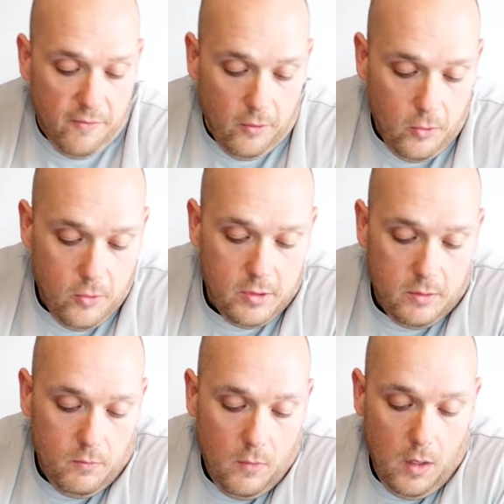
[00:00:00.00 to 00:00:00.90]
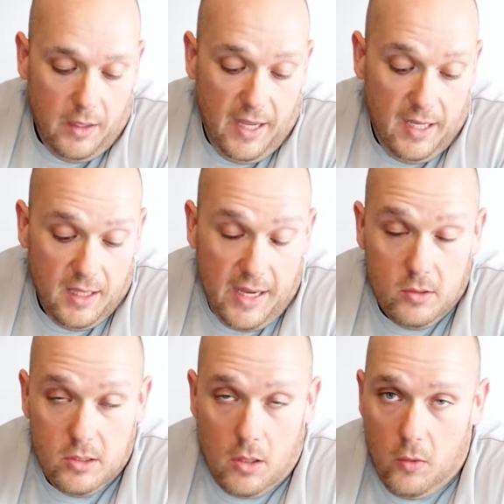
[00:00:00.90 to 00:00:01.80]
for lures an 1/8
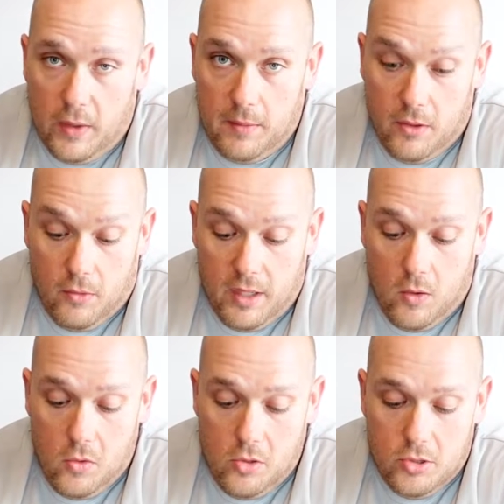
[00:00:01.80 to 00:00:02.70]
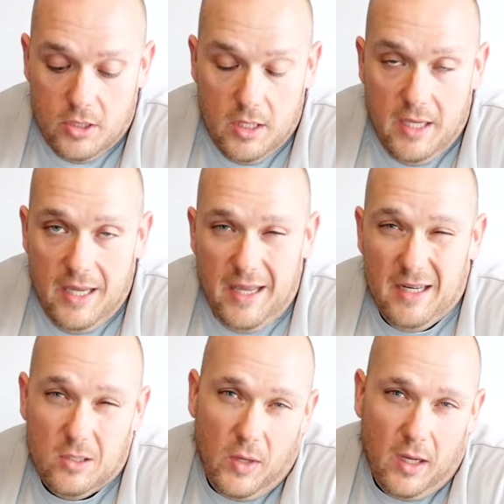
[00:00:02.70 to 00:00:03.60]
ounce all the way up to 3/4, and
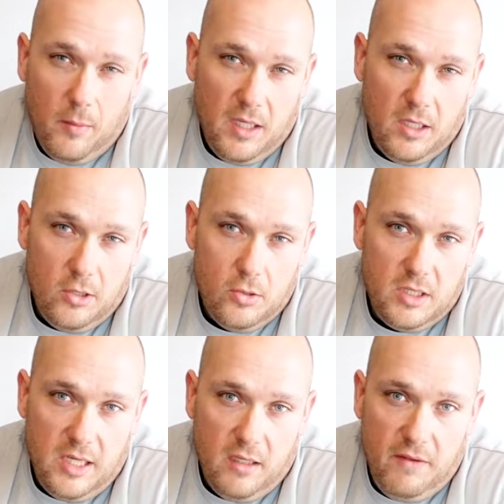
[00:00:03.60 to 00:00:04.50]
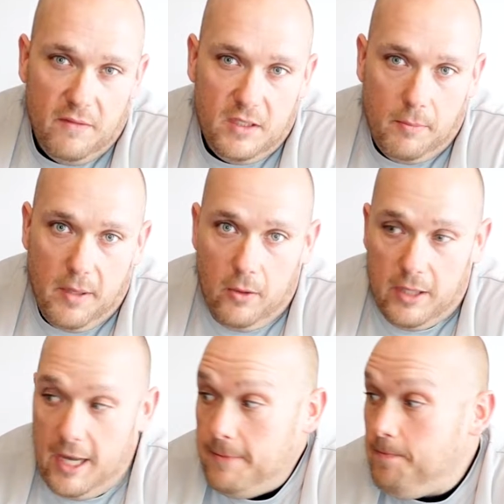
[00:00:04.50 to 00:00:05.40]
it's recommended to use 10 to 15 pound
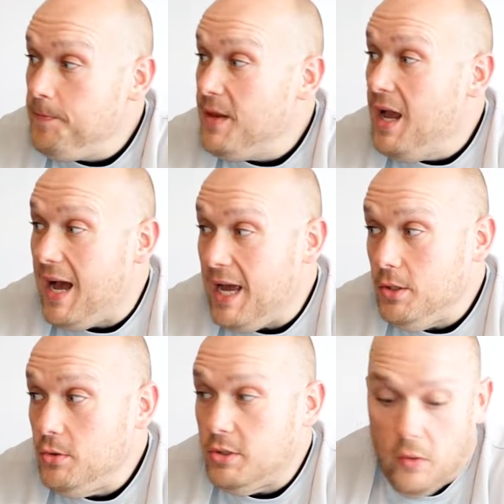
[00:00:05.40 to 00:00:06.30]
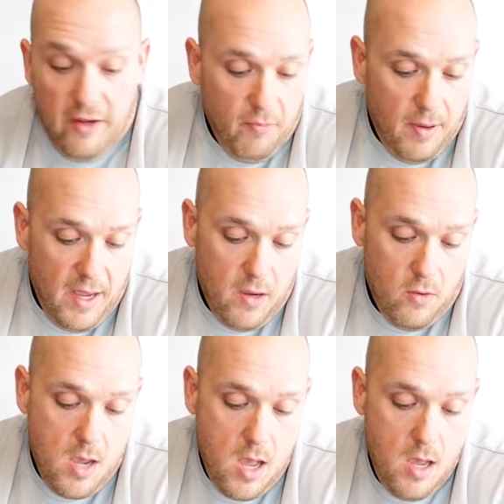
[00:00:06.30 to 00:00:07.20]
line. I use 12
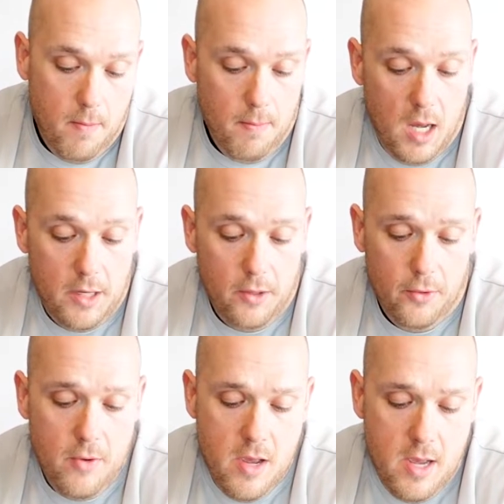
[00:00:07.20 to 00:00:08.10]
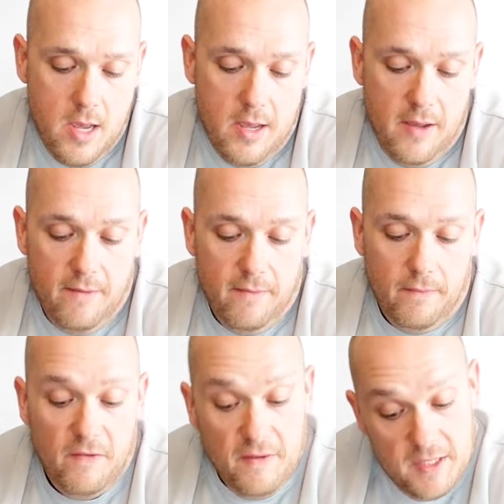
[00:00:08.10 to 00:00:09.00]
pound mono,
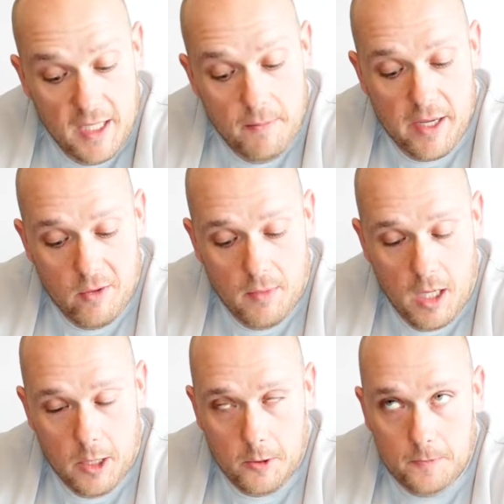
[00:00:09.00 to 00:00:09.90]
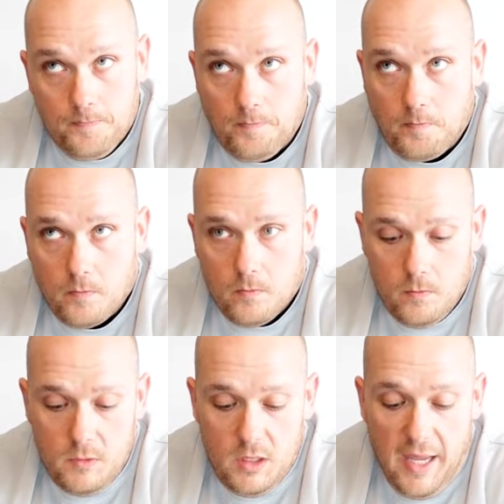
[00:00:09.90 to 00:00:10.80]
15 pound mono,
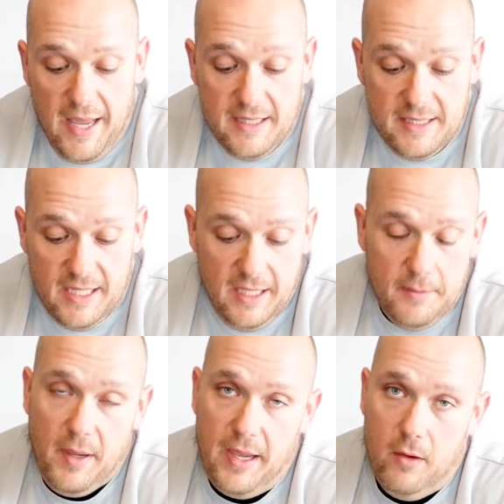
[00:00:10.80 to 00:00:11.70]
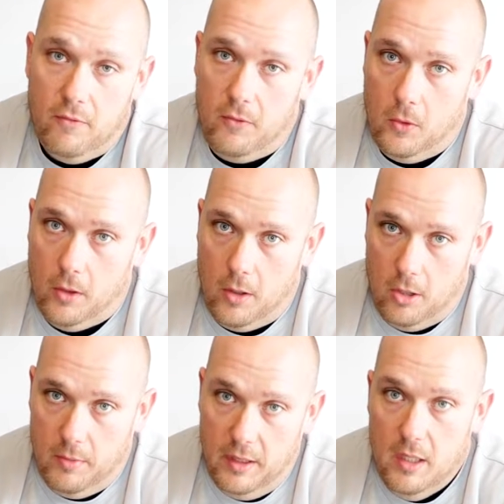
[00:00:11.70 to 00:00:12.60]
and 10 pound
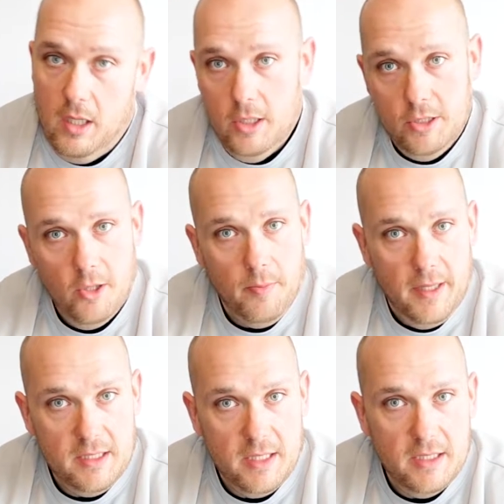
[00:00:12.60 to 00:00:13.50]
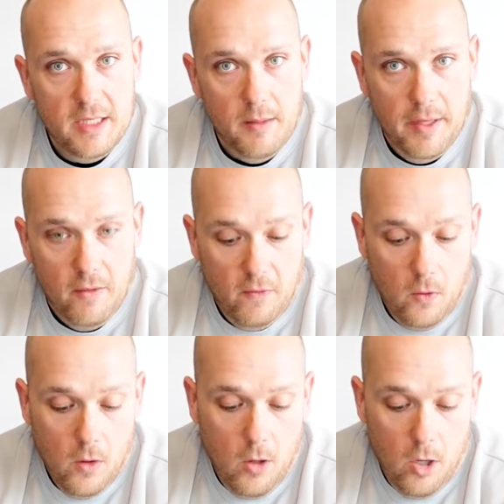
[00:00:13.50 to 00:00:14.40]
fluorocarbon. Jerk baits get 10 pound
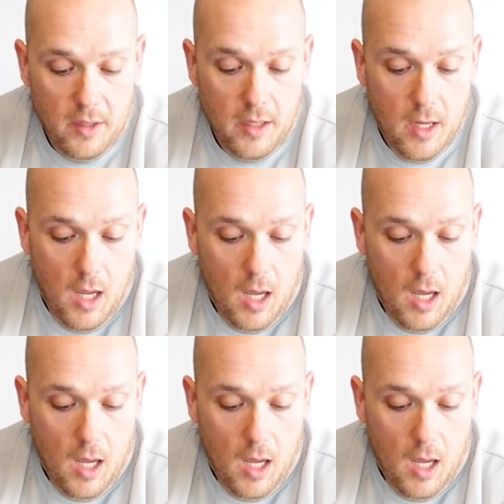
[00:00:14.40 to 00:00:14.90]
fluorocarbon.